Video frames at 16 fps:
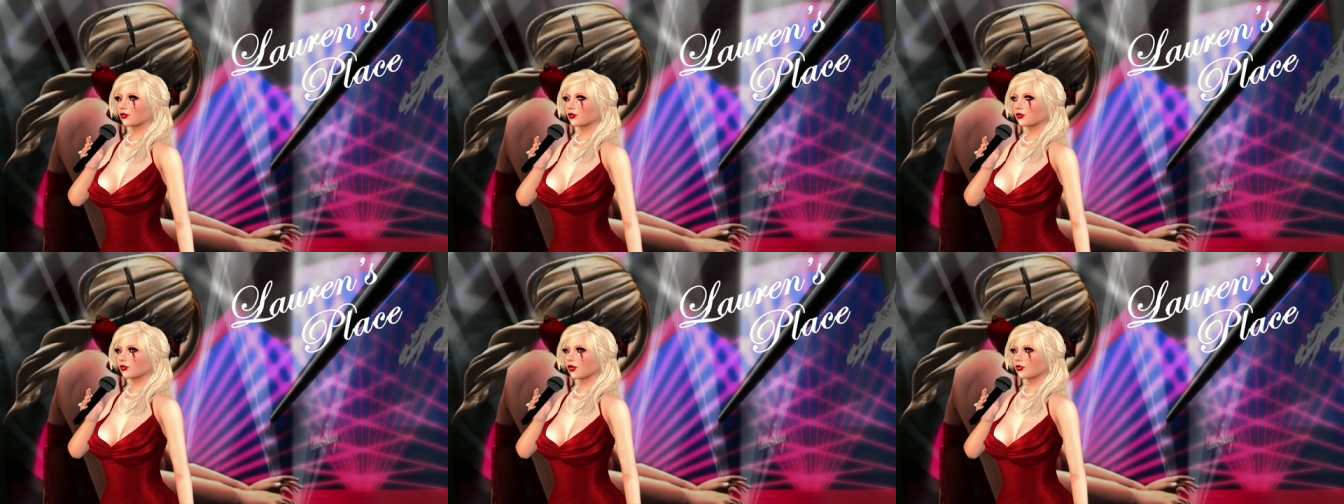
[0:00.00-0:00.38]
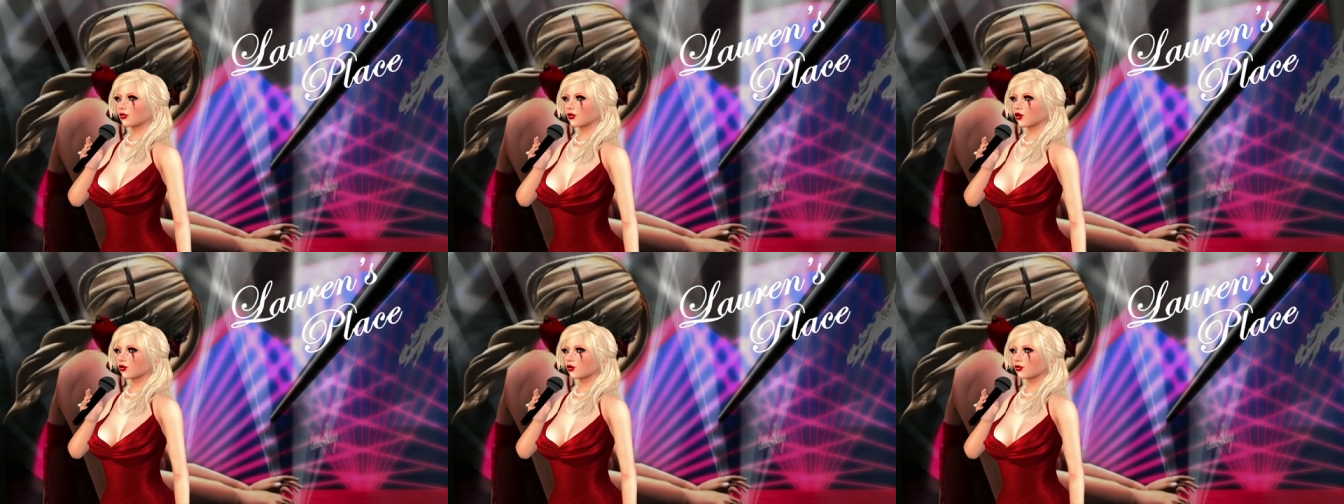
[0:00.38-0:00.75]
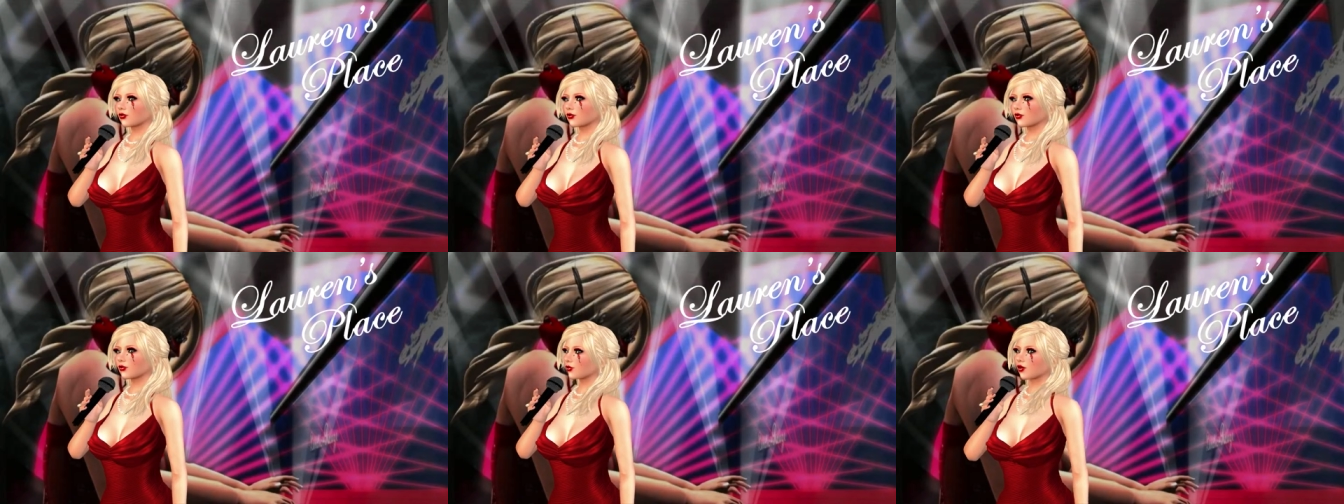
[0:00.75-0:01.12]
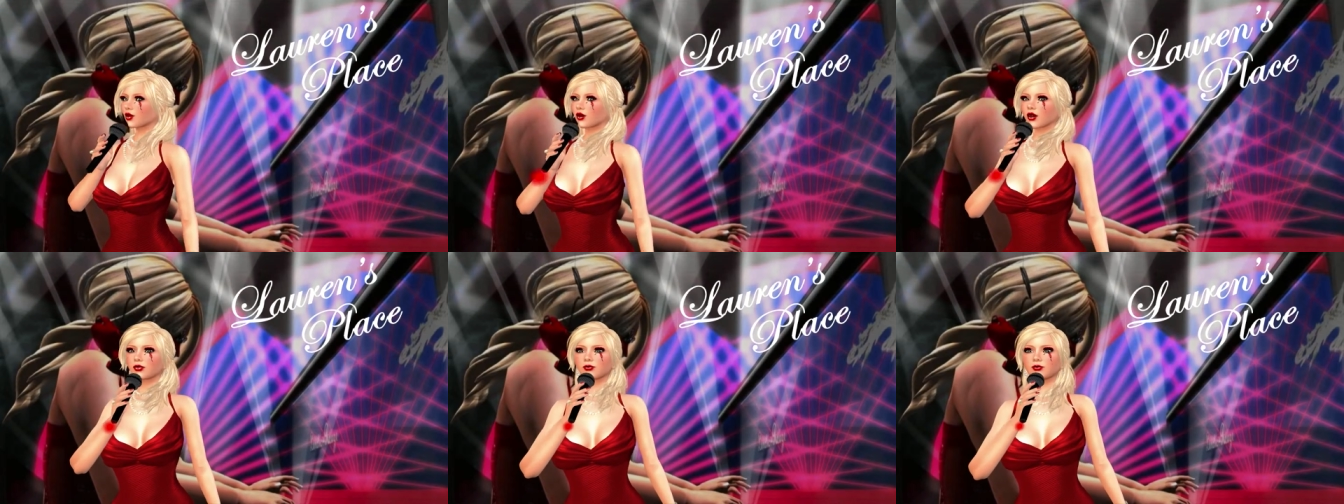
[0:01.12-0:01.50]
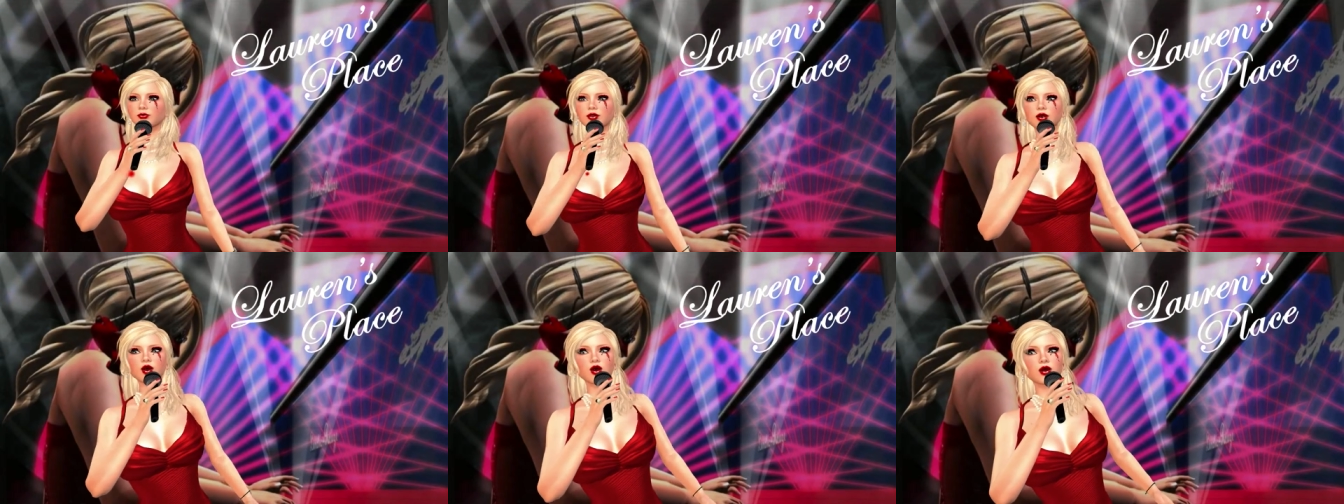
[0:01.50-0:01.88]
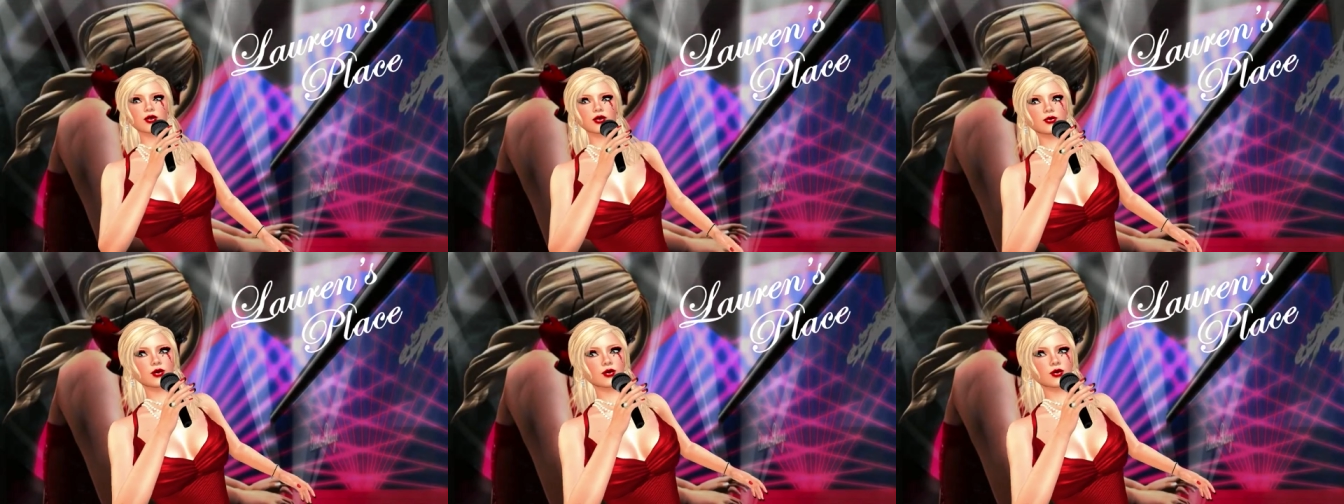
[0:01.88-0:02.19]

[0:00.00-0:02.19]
All right. Woke up this morning. All right. Woke up this